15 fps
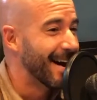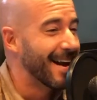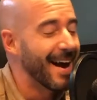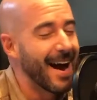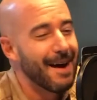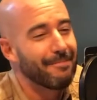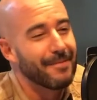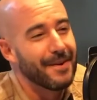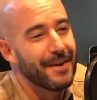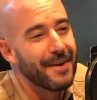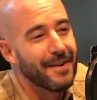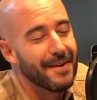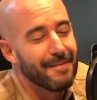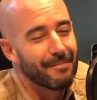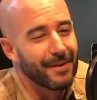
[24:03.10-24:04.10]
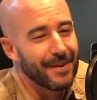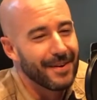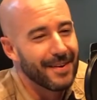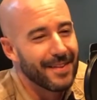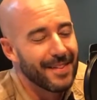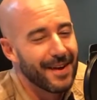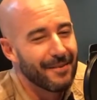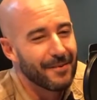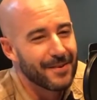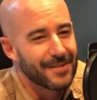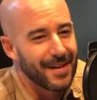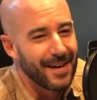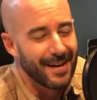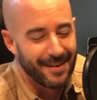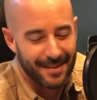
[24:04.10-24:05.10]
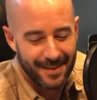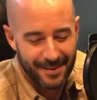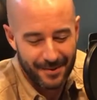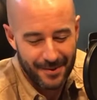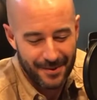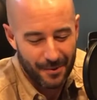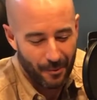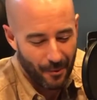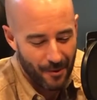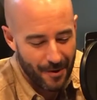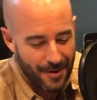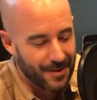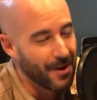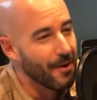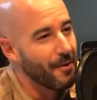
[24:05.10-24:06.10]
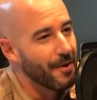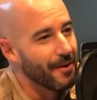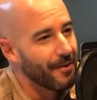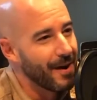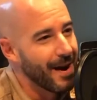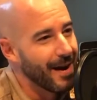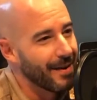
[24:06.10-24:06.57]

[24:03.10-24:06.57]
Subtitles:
happen. But that was the word going around.